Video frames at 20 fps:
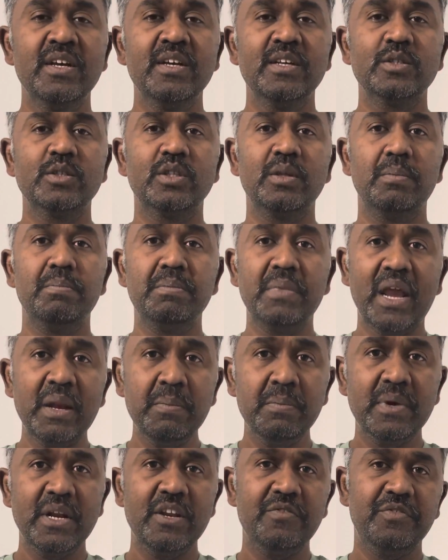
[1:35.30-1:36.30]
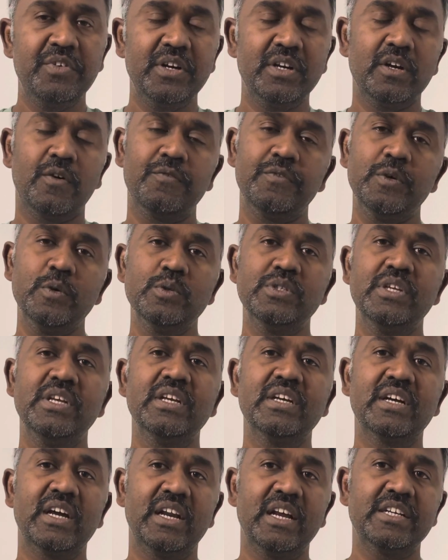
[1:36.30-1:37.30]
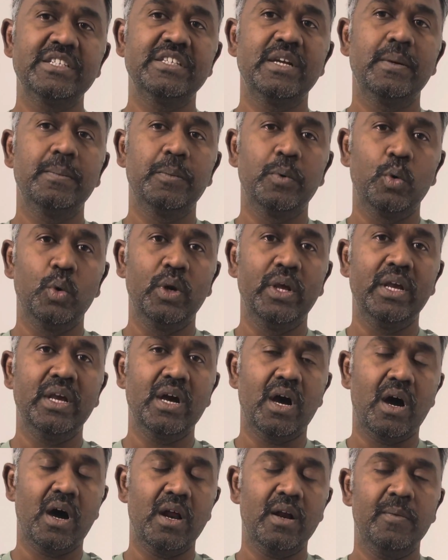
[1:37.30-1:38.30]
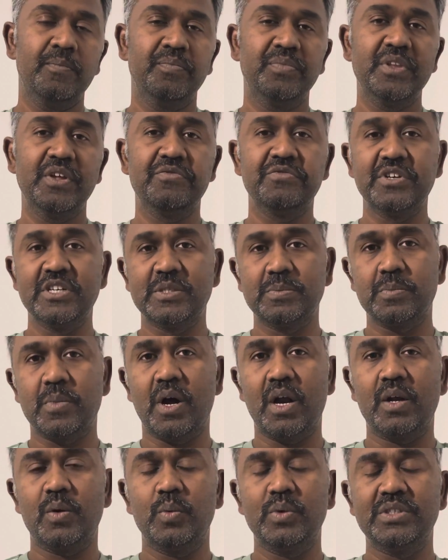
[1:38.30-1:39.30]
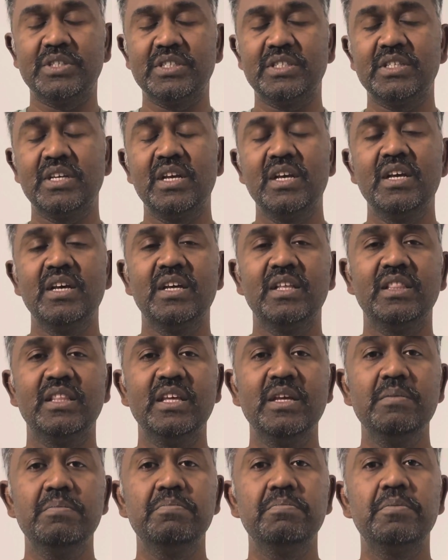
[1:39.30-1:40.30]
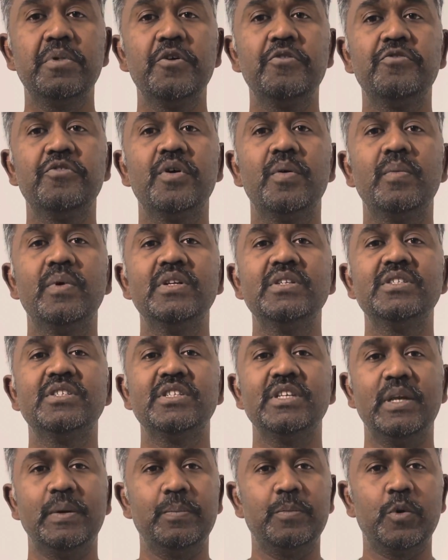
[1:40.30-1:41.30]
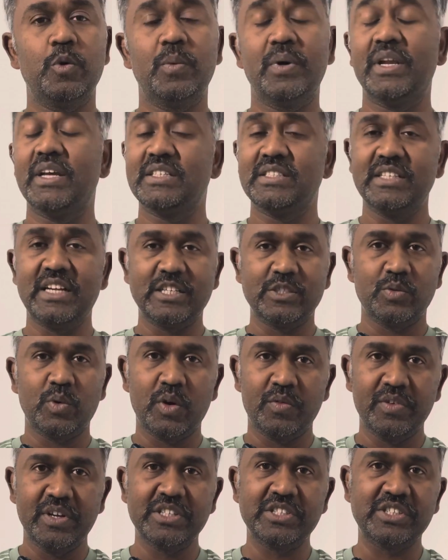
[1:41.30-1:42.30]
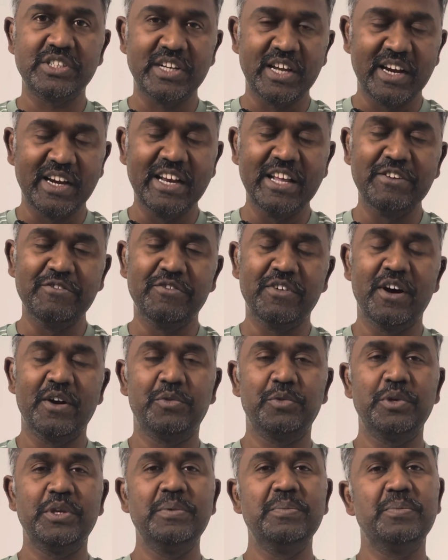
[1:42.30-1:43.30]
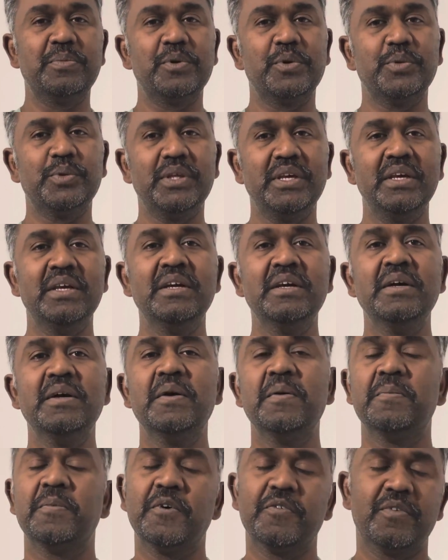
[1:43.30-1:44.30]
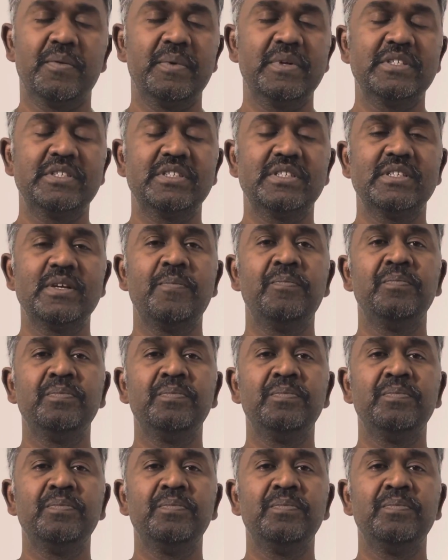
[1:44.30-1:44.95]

So the main benefit of using connection pooling are the first part, which is the performance improvement. Yes, that's what we are struggling for, to improve the performance.